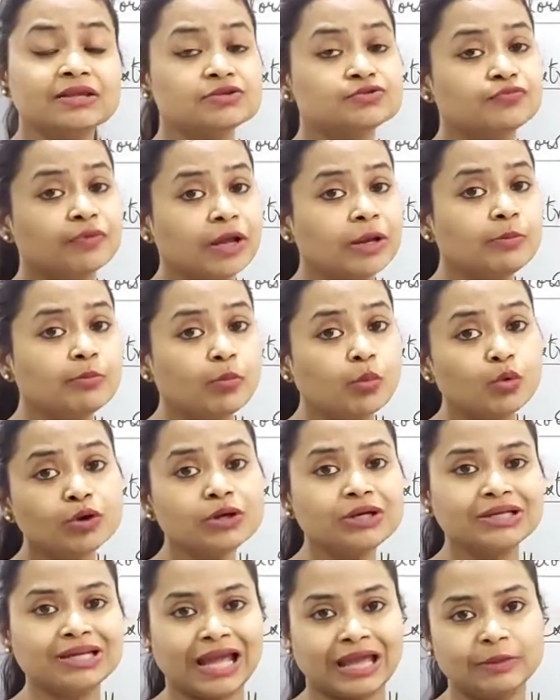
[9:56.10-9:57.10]
is one more
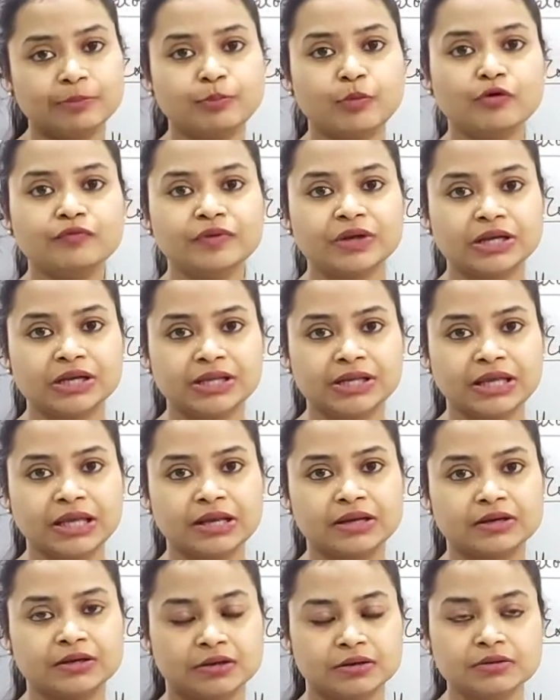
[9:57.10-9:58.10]
type of
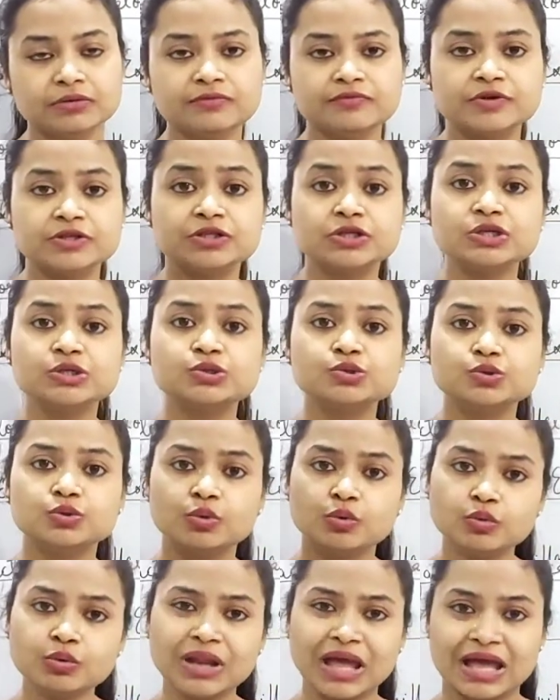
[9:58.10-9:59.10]
indicator which is
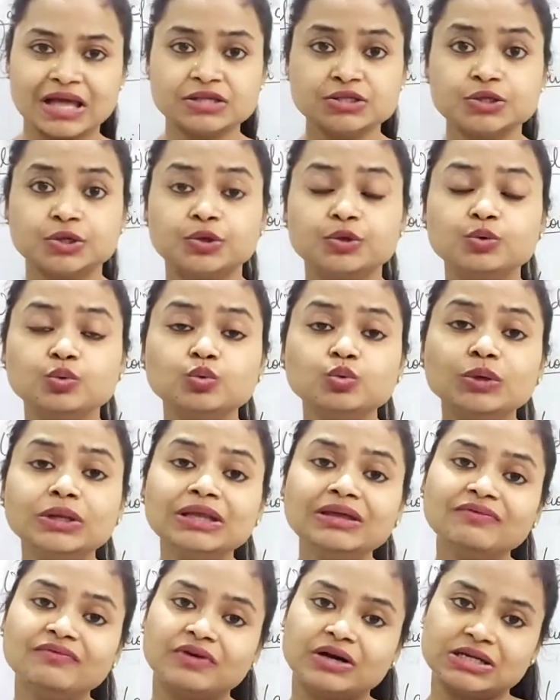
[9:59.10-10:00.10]
known as
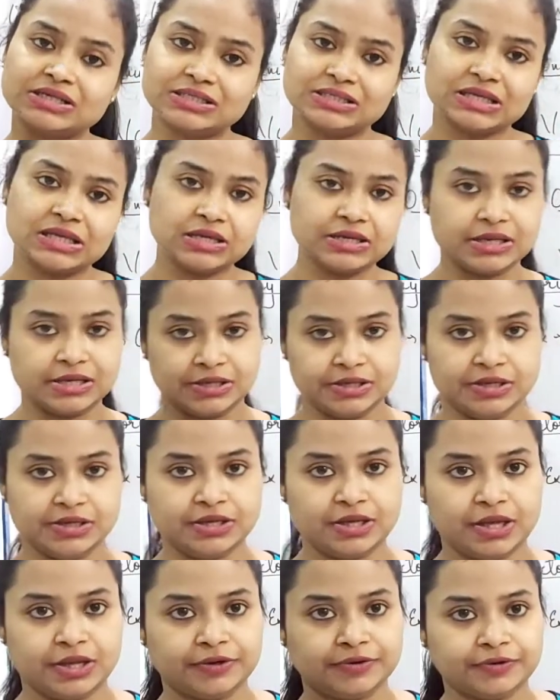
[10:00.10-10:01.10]
universal
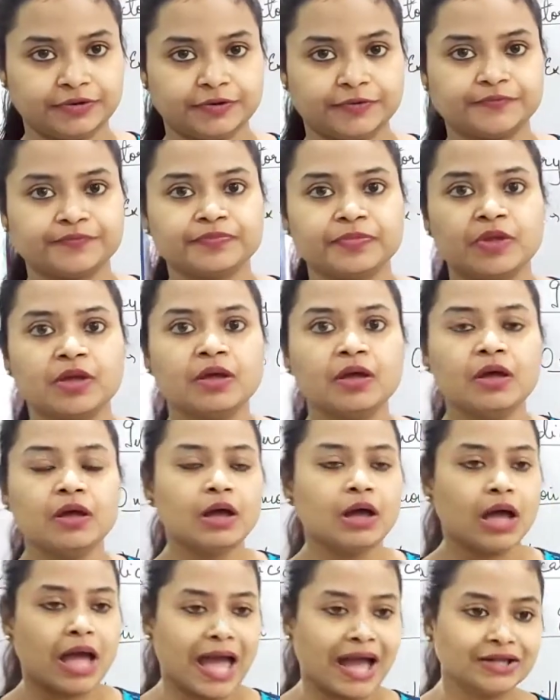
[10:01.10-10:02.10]
indicator.
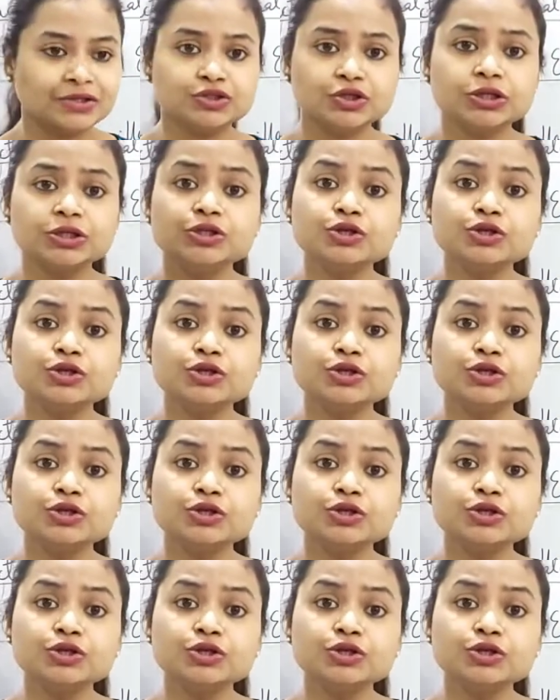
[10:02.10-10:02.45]
Actually